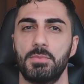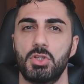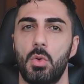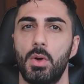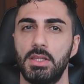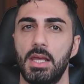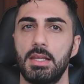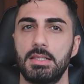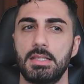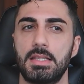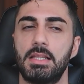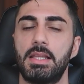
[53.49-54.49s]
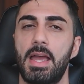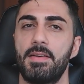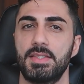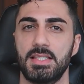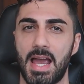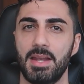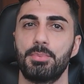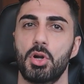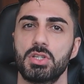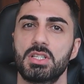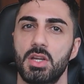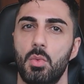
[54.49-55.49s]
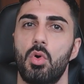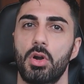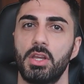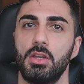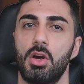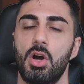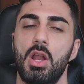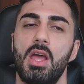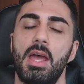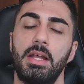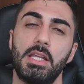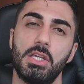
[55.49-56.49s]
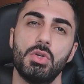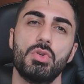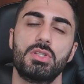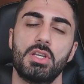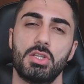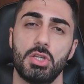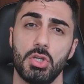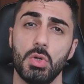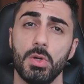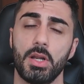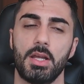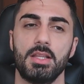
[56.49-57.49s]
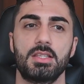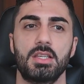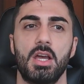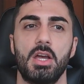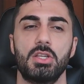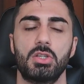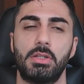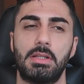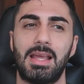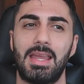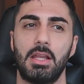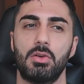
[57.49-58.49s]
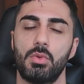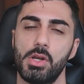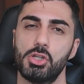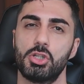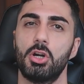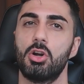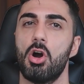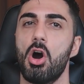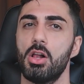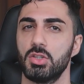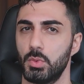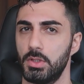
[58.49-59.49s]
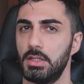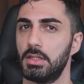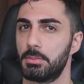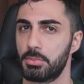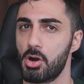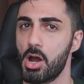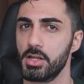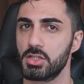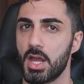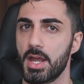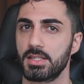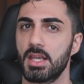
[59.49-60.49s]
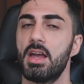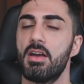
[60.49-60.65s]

So what that is that they have side projects they're working on, and they use the students so that they can reach their goals within their project